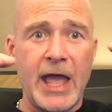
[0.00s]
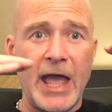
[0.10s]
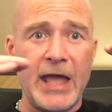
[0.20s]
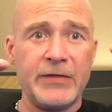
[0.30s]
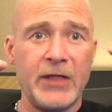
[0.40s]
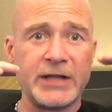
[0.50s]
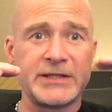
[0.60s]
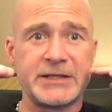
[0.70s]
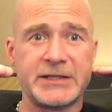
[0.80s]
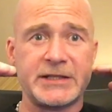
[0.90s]
and
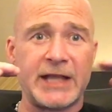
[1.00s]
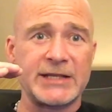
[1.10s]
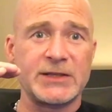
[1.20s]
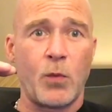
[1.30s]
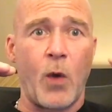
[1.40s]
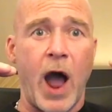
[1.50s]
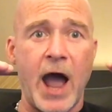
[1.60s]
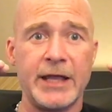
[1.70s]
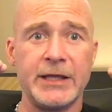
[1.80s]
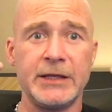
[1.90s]
thus that's
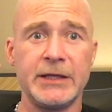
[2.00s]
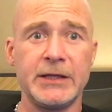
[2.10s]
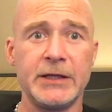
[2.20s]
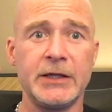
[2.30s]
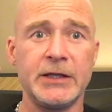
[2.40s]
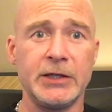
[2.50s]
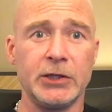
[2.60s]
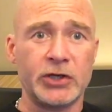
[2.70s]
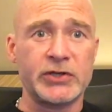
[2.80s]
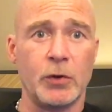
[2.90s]
why he
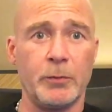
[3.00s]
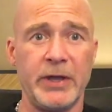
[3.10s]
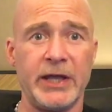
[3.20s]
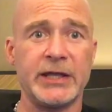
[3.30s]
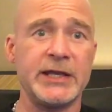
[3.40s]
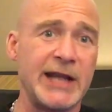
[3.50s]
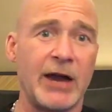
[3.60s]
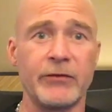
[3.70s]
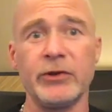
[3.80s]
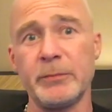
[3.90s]
looks so big. He's
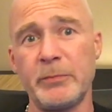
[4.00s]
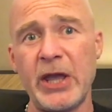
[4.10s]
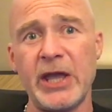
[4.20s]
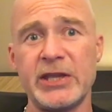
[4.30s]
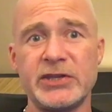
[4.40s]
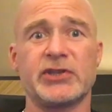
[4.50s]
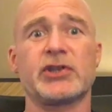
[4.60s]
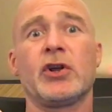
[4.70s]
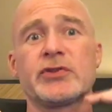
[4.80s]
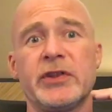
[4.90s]
not really big, he's just
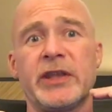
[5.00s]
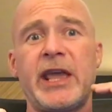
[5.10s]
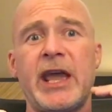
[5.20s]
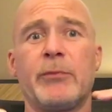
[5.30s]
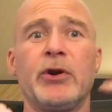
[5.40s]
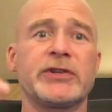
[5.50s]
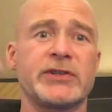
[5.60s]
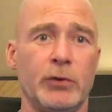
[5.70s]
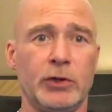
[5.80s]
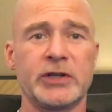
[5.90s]
closer to the camera
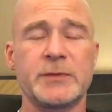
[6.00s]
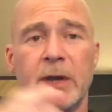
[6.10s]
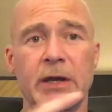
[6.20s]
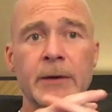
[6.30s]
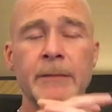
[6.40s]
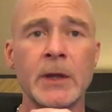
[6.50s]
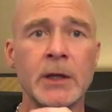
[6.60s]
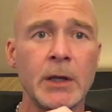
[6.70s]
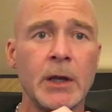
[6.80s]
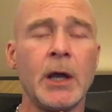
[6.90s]
so it looks bigger.
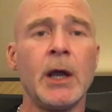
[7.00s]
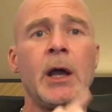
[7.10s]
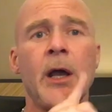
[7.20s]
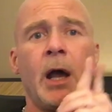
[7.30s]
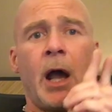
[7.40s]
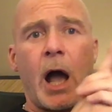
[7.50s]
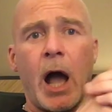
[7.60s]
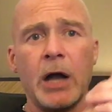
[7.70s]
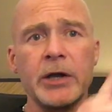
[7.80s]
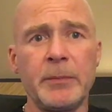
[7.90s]

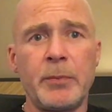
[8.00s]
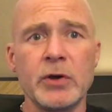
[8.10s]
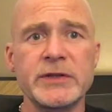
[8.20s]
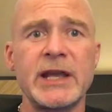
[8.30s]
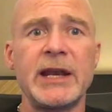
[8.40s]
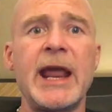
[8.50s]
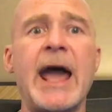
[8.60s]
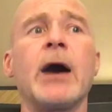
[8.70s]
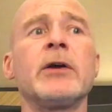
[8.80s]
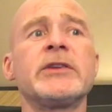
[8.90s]
I'm going to post that
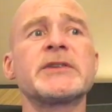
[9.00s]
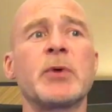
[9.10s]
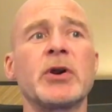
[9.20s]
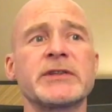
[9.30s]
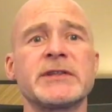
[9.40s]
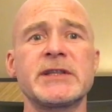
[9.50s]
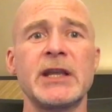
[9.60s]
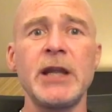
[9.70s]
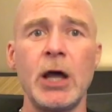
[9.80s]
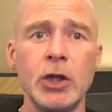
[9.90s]
now. And this person
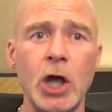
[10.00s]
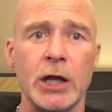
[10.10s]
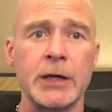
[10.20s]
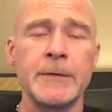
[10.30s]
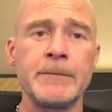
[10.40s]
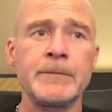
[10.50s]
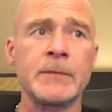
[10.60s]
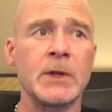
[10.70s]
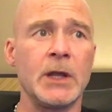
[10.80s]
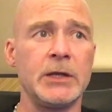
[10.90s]
said, no, look.
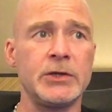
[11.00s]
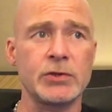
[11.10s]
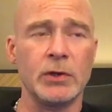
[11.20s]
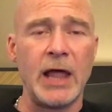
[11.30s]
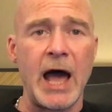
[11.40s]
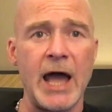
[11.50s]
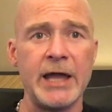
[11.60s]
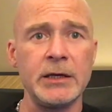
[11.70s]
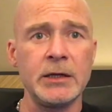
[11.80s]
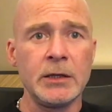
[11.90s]
And he drew a
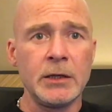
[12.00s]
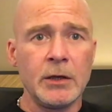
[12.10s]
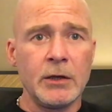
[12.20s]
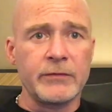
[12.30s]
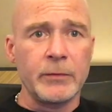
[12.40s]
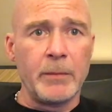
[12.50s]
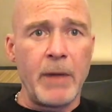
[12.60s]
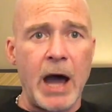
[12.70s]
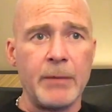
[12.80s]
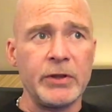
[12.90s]
line from the
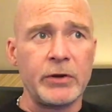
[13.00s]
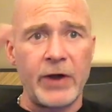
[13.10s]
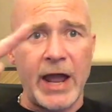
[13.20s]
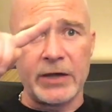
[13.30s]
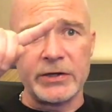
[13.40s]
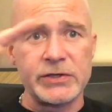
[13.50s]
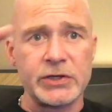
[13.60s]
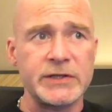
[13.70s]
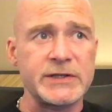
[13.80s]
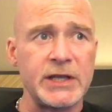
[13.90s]
mob in the crowd, as you
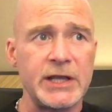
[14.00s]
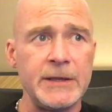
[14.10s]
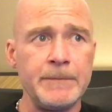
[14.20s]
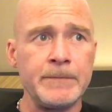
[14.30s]
can see,